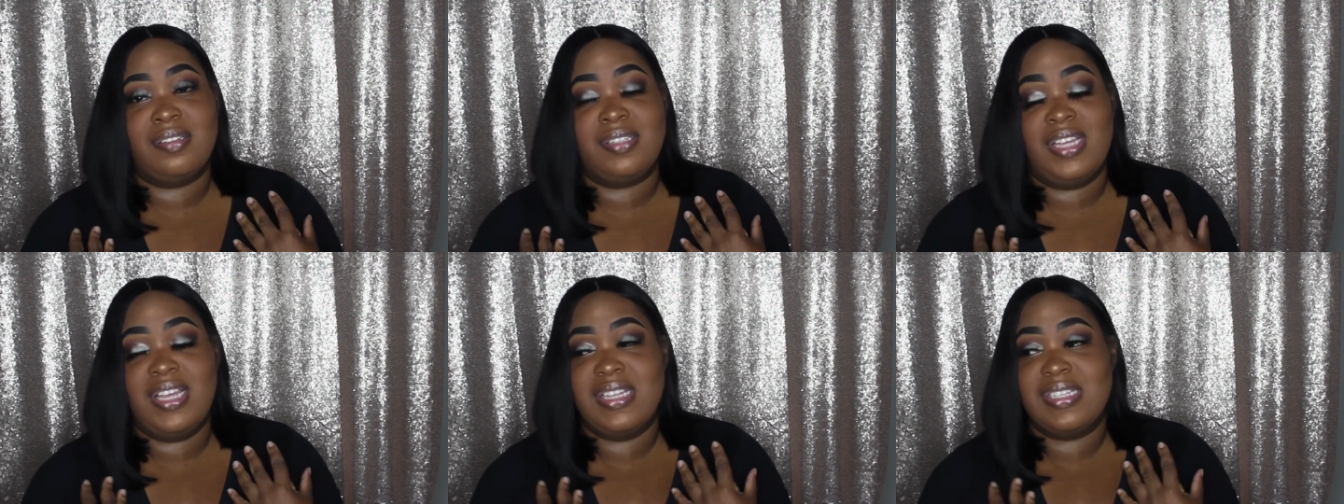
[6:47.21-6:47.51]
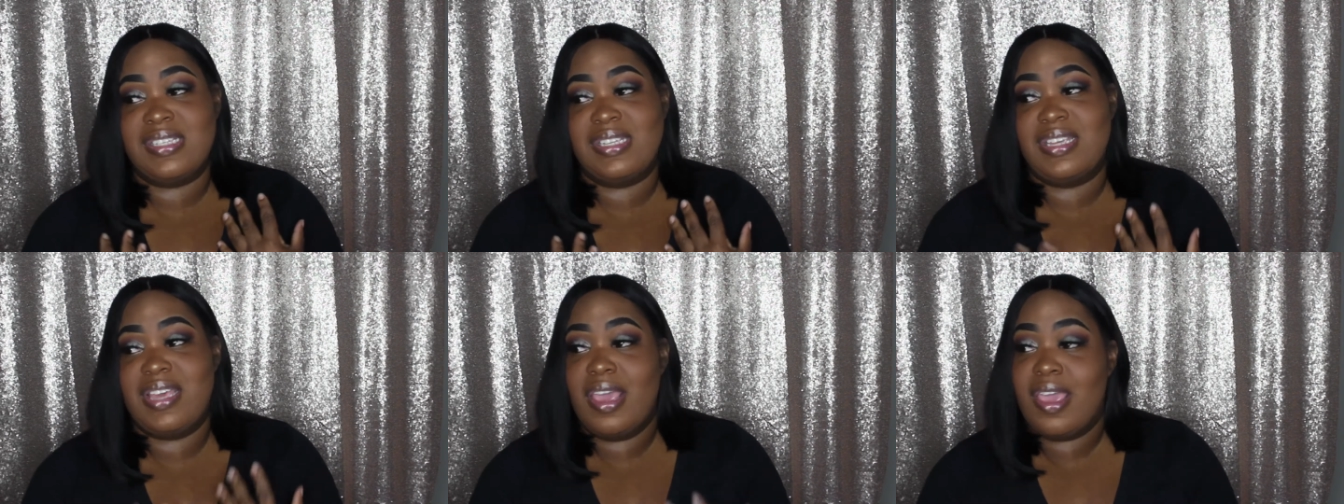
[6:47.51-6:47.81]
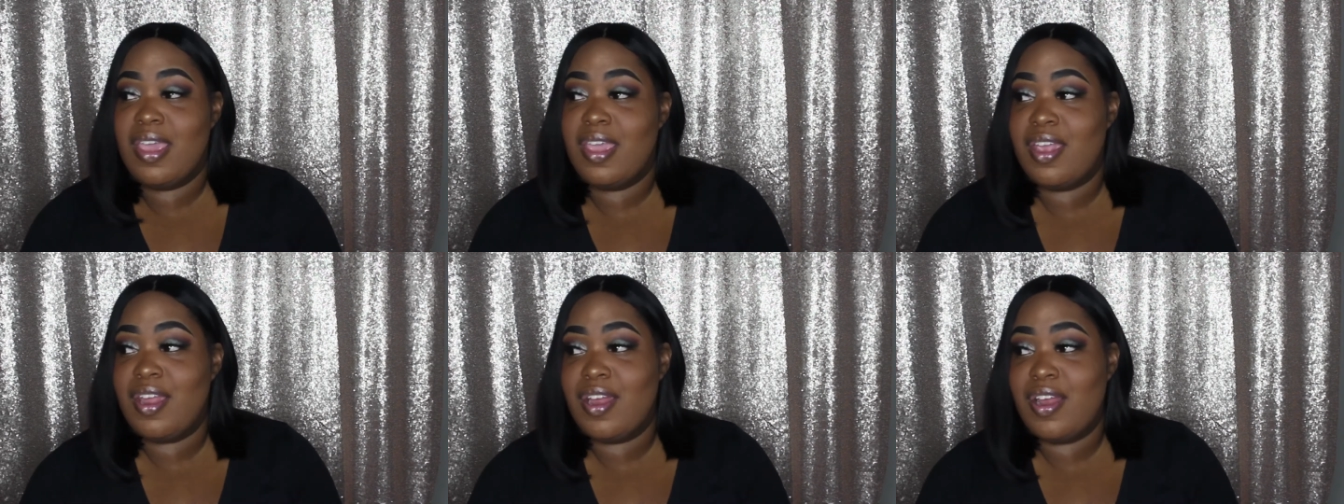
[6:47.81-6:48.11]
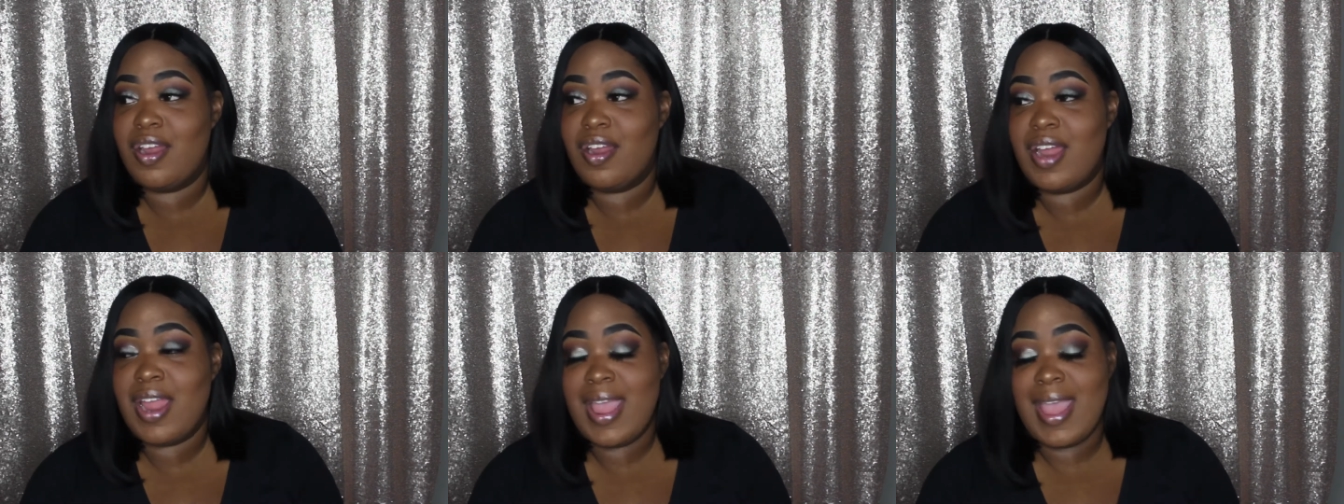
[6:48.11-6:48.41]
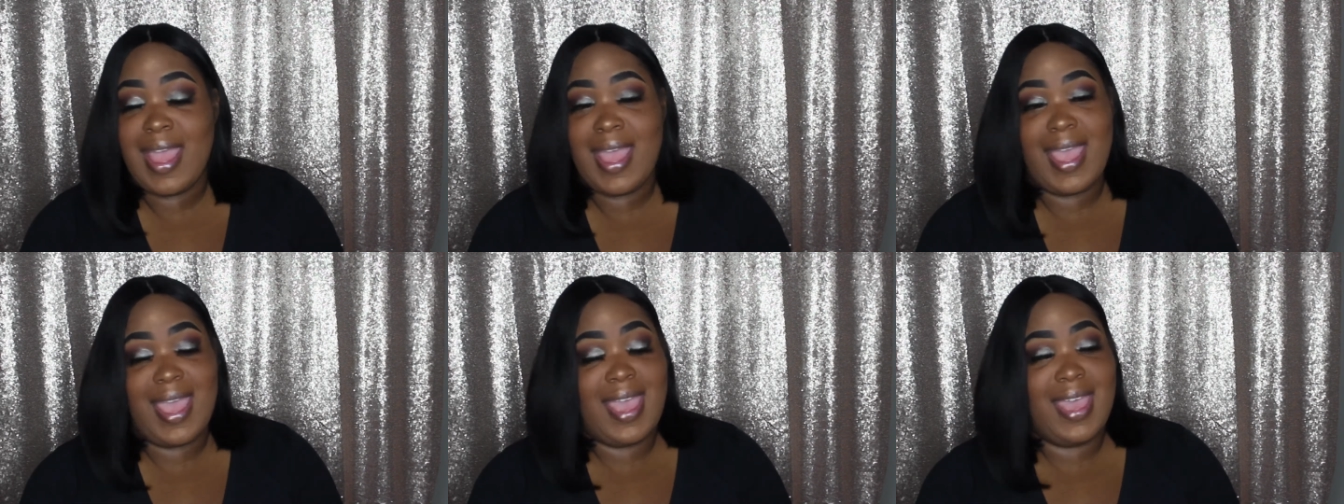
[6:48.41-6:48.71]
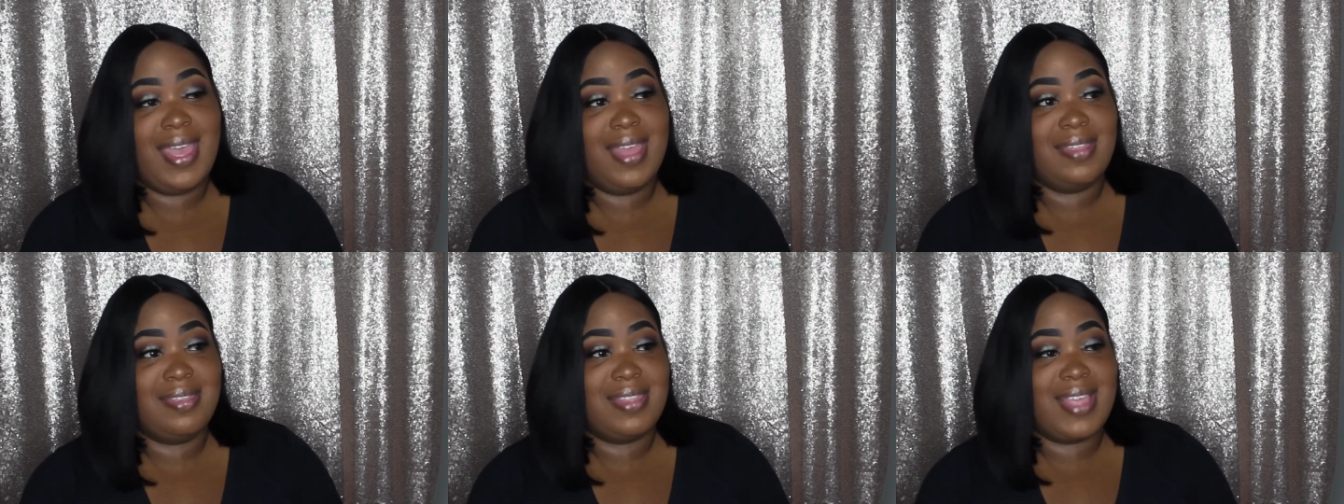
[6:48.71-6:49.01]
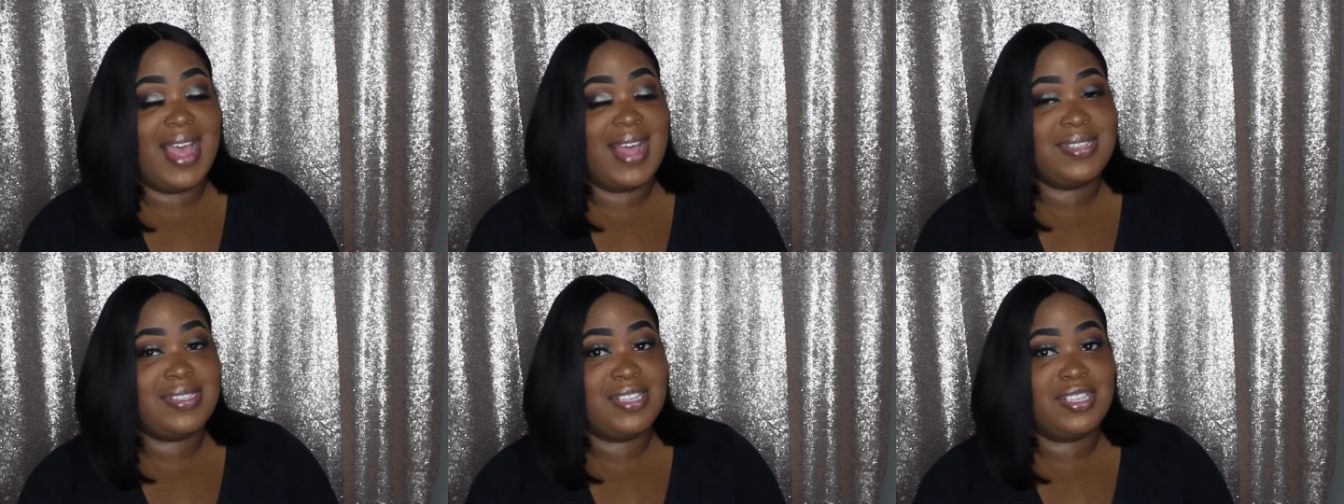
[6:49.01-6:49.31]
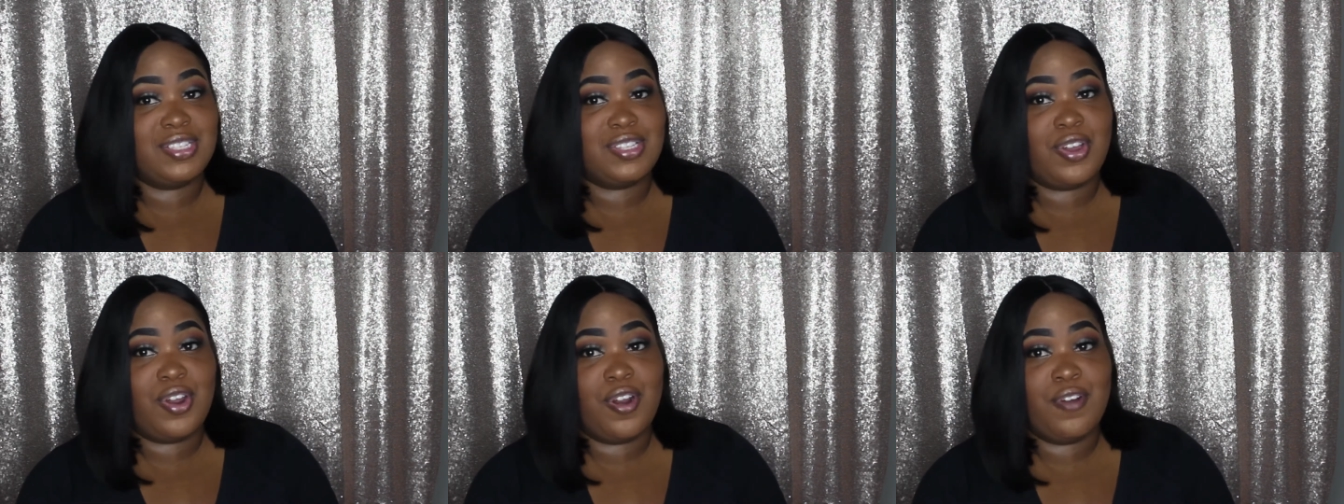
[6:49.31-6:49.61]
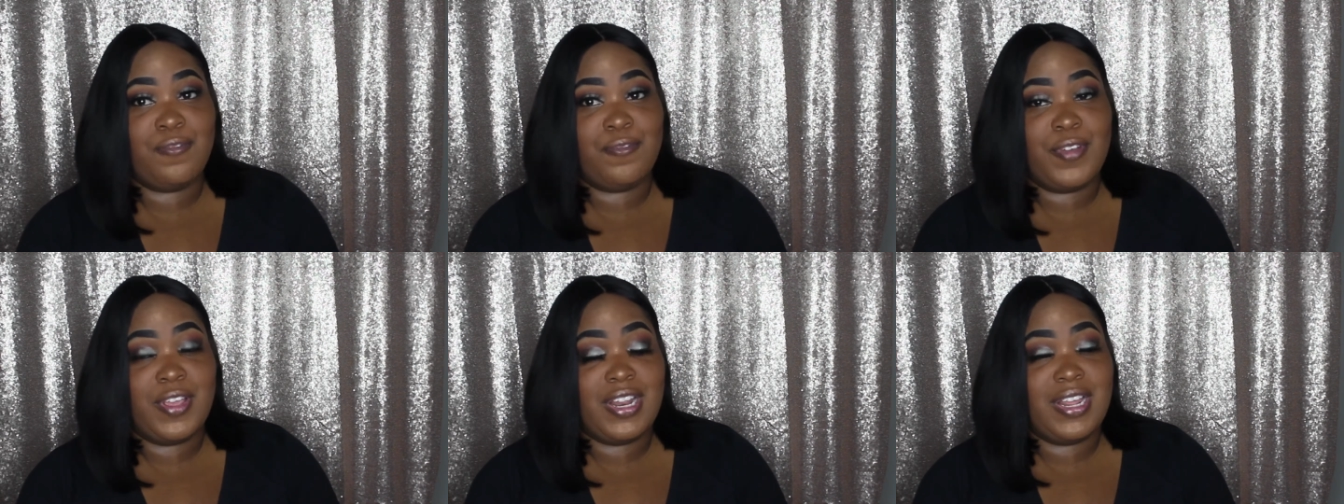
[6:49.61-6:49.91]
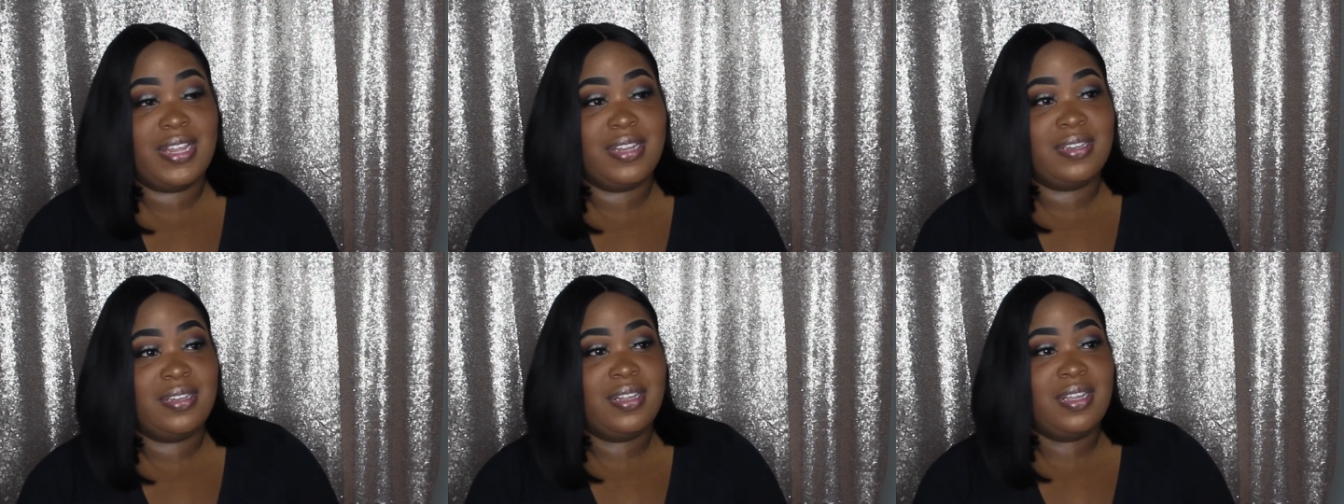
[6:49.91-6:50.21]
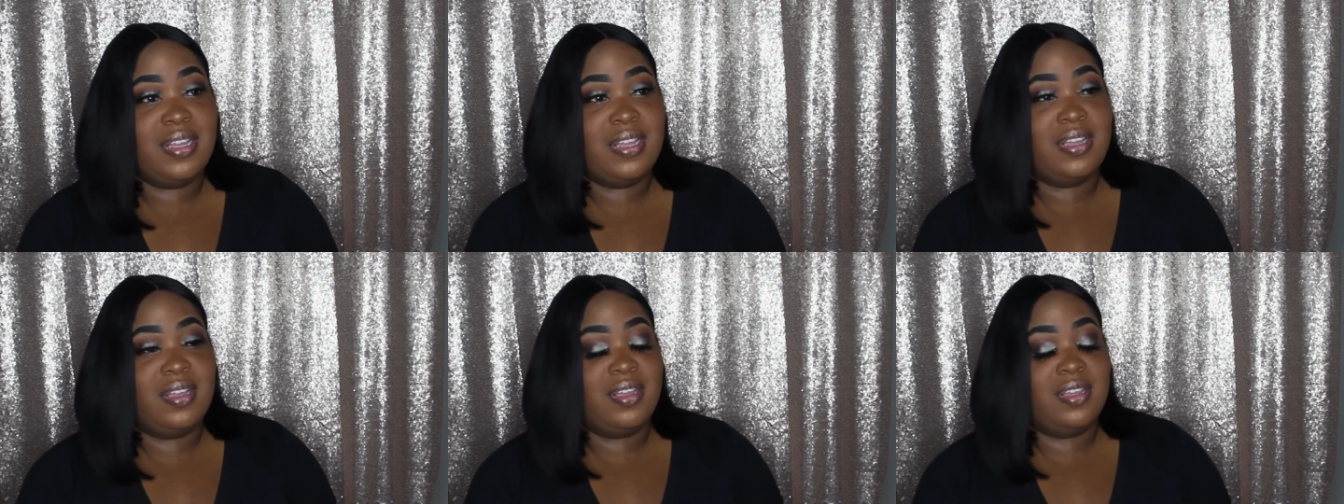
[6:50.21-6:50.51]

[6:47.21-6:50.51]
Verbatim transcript: his gear and that's his girlfriend and